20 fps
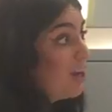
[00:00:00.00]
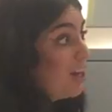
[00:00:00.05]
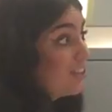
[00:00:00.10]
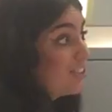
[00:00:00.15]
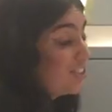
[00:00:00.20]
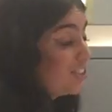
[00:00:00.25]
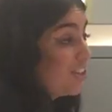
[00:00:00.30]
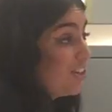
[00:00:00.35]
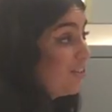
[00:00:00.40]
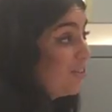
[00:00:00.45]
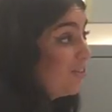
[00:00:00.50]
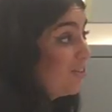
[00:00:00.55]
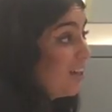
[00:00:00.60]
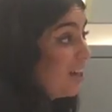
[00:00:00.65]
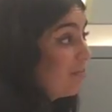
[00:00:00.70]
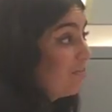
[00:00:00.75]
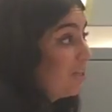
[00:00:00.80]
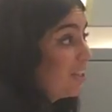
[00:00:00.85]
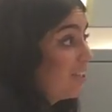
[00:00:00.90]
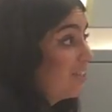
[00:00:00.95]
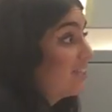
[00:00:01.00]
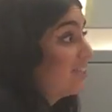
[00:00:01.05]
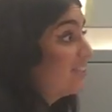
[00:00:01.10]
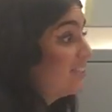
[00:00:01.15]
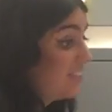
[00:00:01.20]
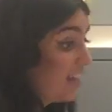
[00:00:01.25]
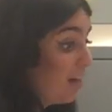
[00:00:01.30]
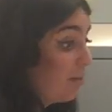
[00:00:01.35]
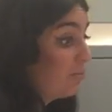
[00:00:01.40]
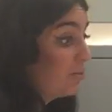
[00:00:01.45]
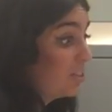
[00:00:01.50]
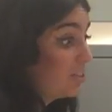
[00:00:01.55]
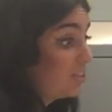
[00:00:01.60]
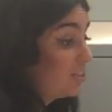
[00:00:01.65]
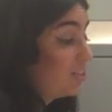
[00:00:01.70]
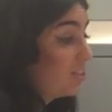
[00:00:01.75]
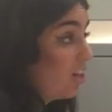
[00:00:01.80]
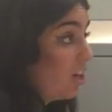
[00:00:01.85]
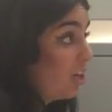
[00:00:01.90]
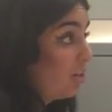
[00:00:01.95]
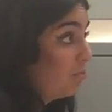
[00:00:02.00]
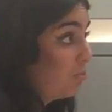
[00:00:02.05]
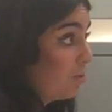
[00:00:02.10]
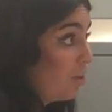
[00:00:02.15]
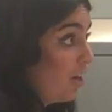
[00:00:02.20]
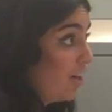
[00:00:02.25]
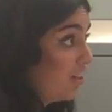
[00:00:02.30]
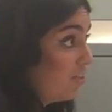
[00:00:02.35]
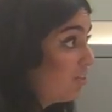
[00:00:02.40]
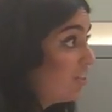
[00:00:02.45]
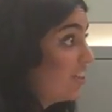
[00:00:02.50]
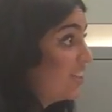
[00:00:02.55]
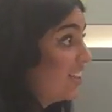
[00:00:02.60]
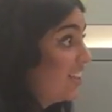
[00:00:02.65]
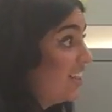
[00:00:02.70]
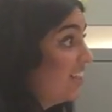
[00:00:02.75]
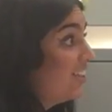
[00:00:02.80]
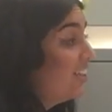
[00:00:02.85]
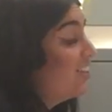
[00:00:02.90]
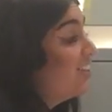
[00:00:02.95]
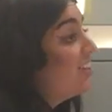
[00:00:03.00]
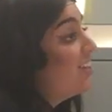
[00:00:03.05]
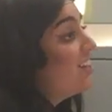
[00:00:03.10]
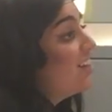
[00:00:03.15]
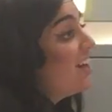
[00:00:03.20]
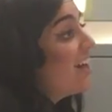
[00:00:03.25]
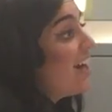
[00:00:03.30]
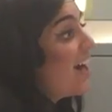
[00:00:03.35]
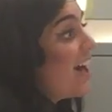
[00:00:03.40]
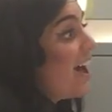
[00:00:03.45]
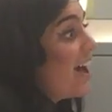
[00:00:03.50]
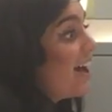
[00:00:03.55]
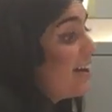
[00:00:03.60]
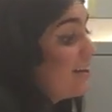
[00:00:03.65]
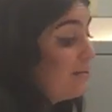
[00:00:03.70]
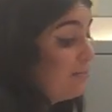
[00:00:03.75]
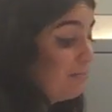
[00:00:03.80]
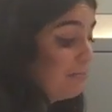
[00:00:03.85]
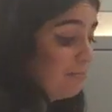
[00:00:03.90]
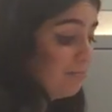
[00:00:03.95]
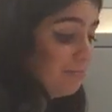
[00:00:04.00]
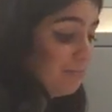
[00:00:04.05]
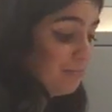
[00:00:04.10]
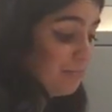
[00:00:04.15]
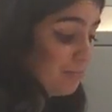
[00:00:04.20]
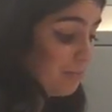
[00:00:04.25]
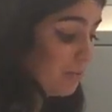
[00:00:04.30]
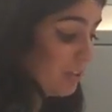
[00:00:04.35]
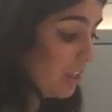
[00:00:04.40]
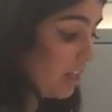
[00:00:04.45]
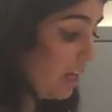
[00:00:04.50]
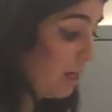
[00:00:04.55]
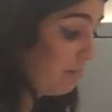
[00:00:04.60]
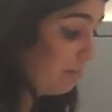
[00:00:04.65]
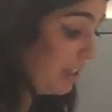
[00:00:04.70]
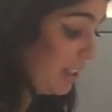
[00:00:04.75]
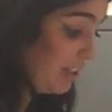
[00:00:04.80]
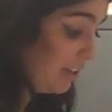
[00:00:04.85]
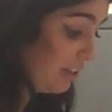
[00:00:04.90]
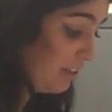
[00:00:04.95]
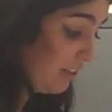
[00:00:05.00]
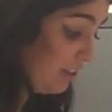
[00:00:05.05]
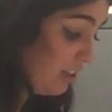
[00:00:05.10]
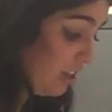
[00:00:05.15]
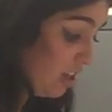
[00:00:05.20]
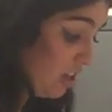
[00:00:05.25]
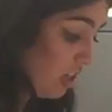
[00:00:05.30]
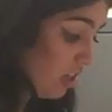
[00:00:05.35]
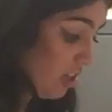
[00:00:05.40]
well. So I mean, that was our priority. I mean,